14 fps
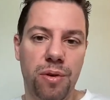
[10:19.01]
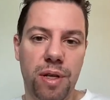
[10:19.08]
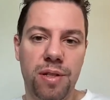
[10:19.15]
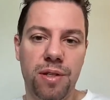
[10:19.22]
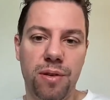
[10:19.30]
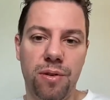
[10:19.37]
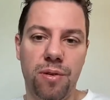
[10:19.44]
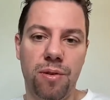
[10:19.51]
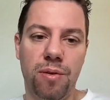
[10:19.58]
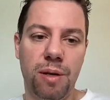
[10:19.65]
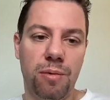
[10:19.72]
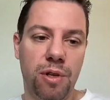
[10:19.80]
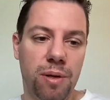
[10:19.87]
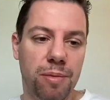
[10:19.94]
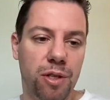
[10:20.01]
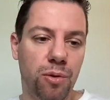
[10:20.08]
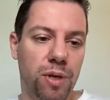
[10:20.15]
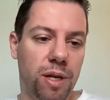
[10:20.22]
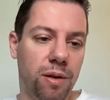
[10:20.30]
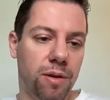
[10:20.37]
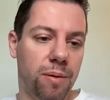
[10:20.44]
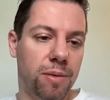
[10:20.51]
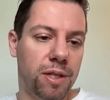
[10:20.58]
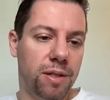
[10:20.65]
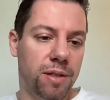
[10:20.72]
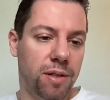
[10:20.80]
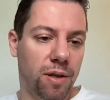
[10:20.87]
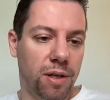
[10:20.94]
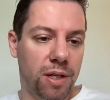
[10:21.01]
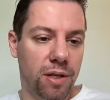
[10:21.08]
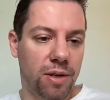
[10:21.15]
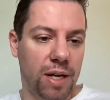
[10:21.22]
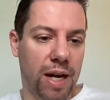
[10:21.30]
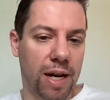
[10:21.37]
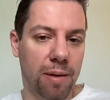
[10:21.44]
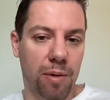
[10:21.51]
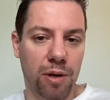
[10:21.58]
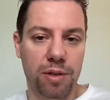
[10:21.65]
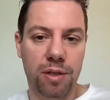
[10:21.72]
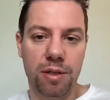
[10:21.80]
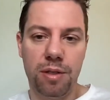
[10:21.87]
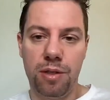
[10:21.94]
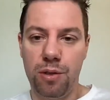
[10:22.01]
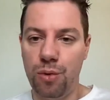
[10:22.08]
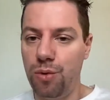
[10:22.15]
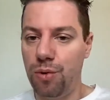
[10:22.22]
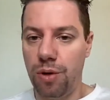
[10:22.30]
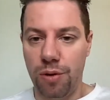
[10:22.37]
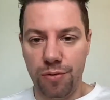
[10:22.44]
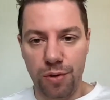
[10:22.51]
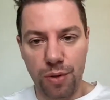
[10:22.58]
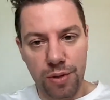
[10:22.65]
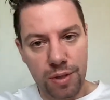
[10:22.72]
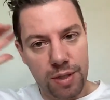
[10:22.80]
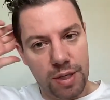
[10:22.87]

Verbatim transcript: And so what I'm gonna be doing, I'm gonna be talking tonight about two of those.